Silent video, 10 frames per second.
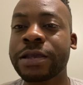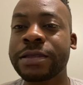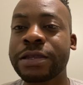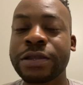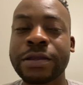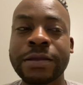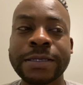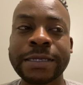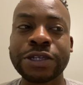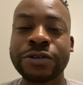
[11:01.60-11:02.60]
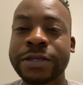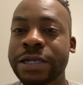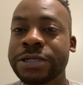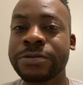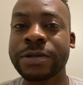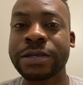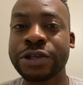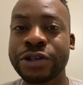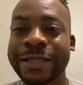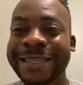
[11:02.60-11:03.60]
And then since you're attached to it,
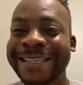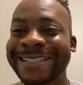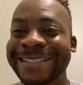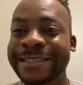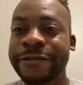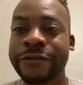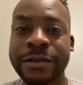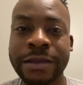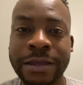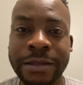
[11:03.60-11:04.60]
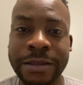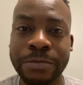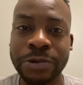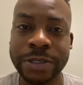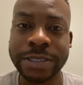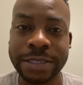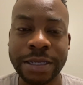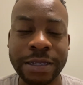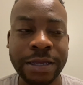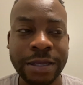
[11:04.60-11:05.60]
you're going to lead to suffering. The Buddha
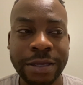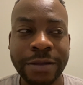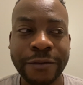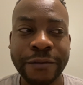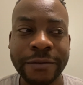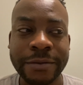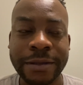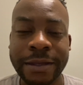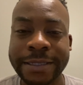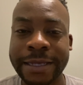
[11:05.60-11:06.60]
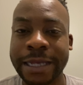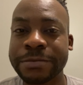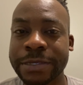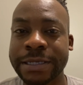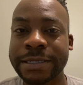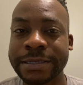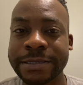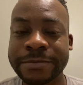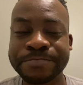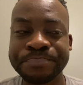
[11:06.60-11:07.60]
said attachment
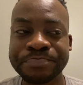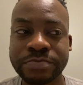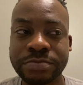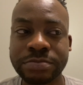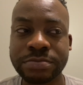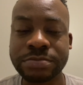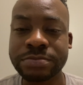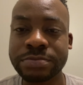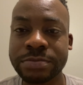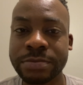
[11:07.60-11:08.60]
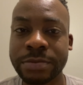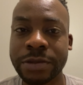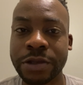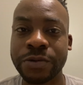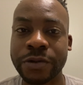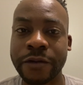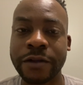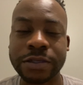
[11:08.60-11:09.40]
is the root of all